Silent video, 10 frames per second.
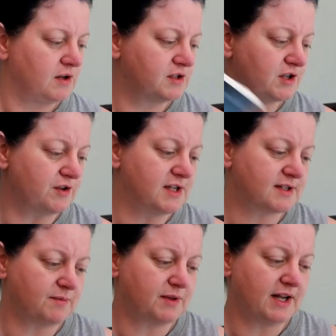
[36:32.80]
So this
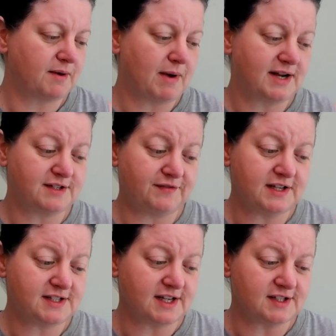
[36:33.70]
completed my
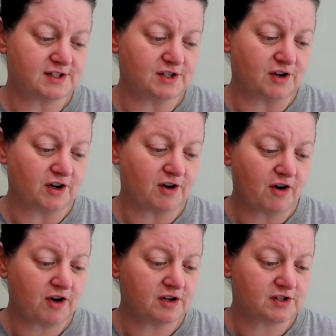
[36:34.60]
Defense Against the Dark
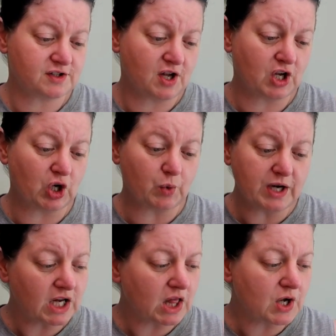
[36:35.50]
Arts
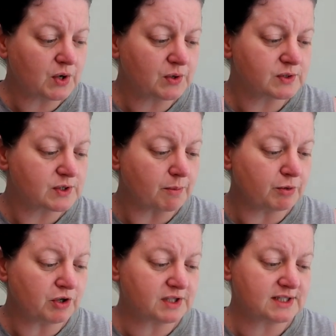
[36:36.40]
Grindylow's
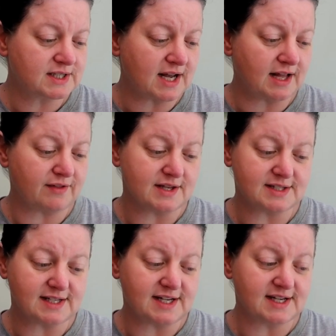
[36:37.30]
book set at the
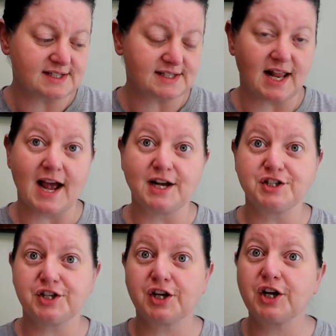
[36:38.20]
sea
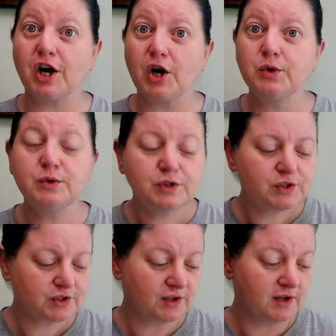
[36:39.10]
slash
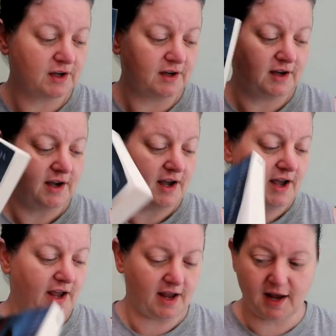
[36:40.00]
coast.
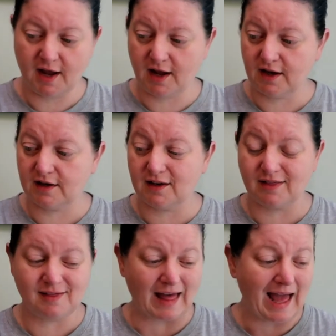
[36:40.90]

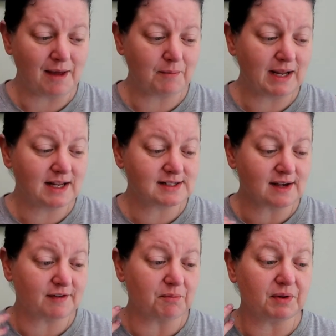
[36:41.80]
And that means
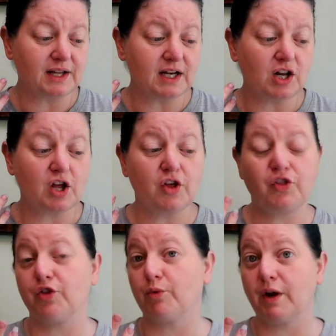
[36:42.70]
I've
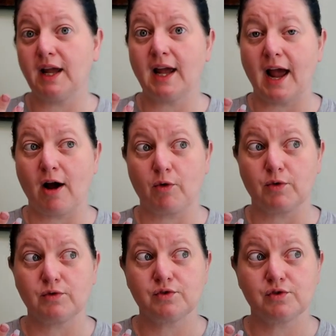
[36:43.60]
completed three
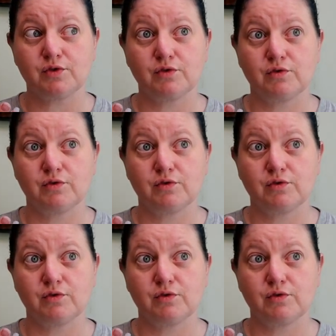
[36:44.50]
owls.